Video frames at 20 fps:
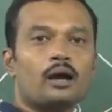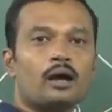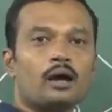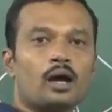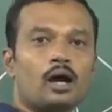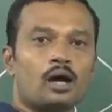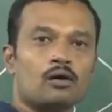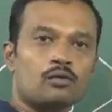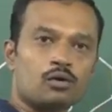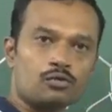
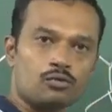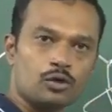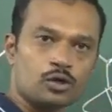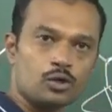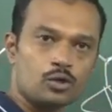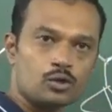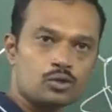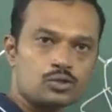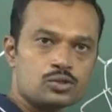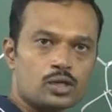our
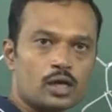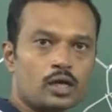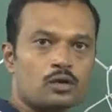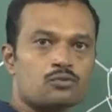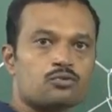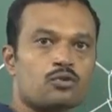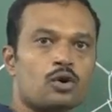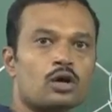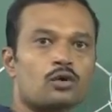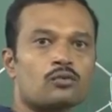videos and
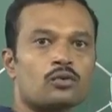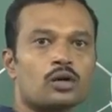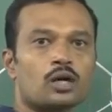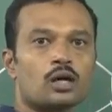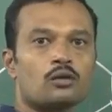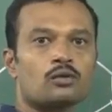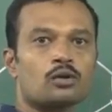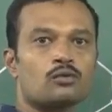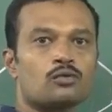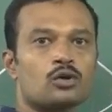forward
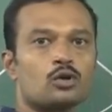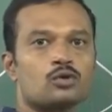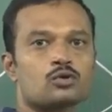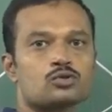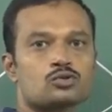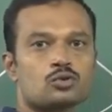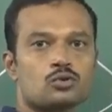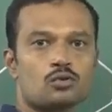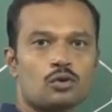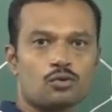our videos
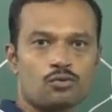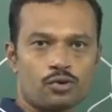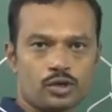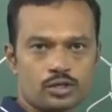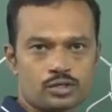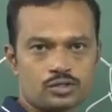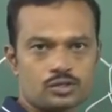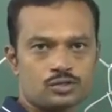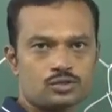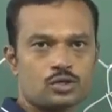to your
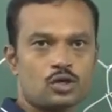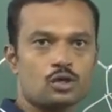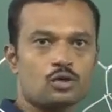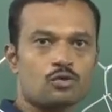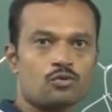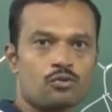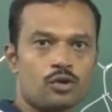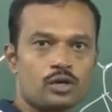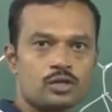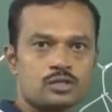friends. Say your
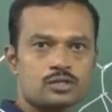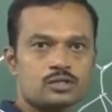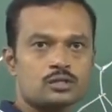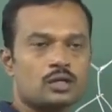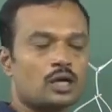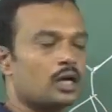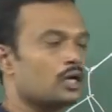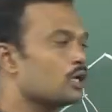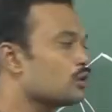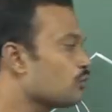friends,
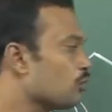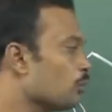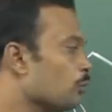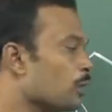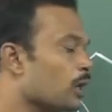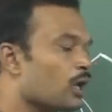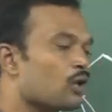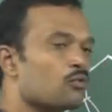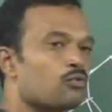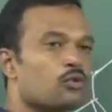and it will be
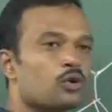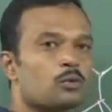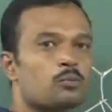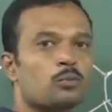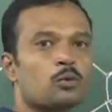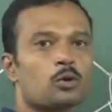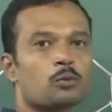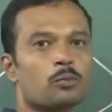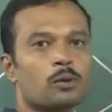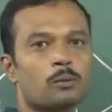help for
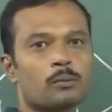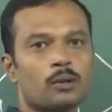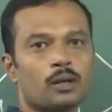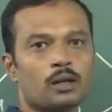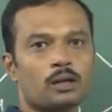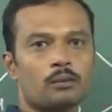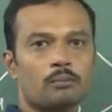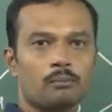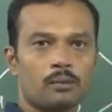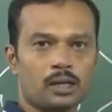poor people
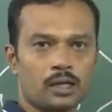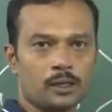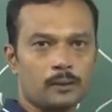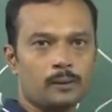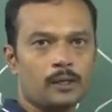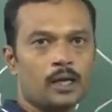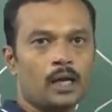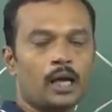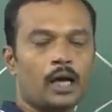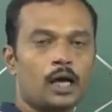many.
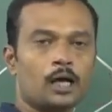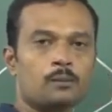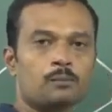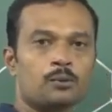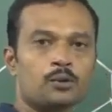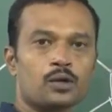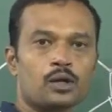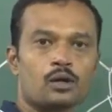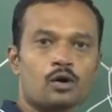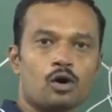And
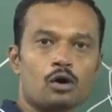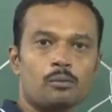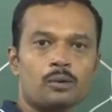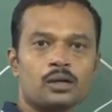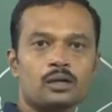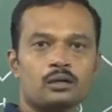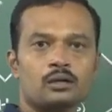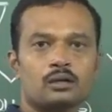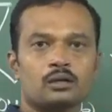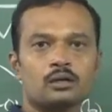put a
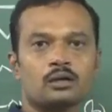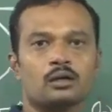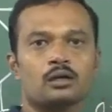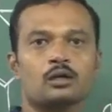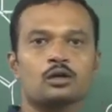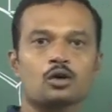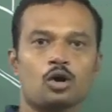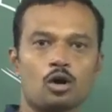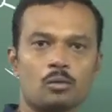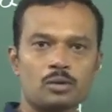comment
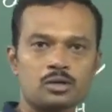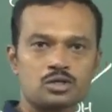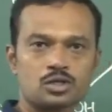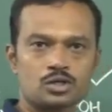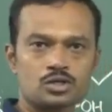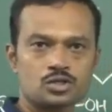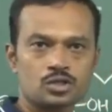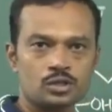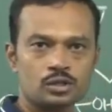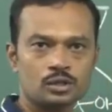in comment
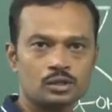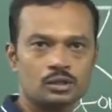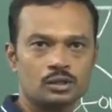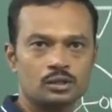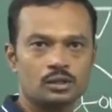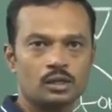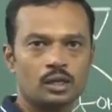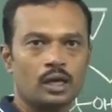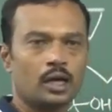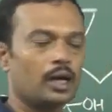section
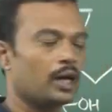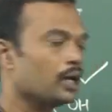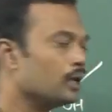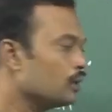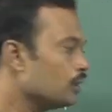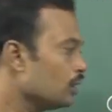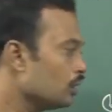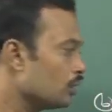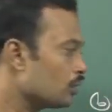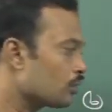and
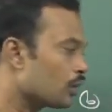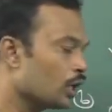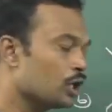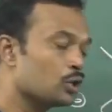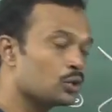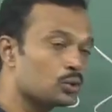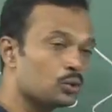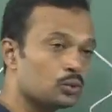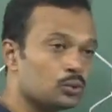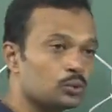try
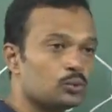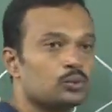to